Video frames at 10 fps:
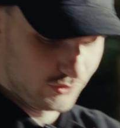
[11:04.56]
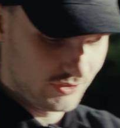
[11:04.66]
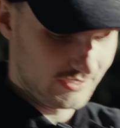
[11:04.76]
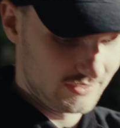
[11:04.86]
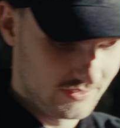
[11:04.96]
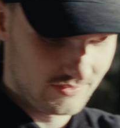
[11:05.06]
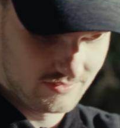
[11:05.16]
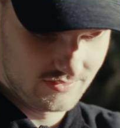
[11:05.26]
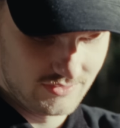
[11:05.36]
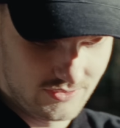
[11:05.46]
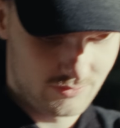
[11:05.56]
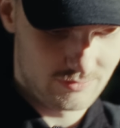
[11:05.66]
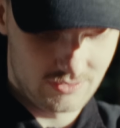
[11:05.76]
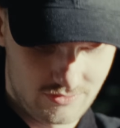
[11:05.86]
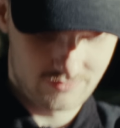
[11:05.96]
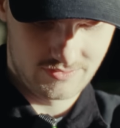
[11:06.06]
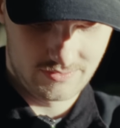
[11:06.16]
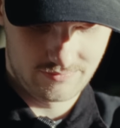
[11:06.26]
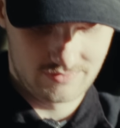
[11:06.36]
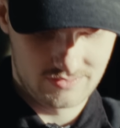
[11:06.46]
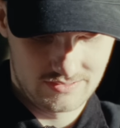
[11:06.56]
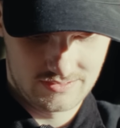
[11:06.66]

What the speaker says: dark image. And while the Alexa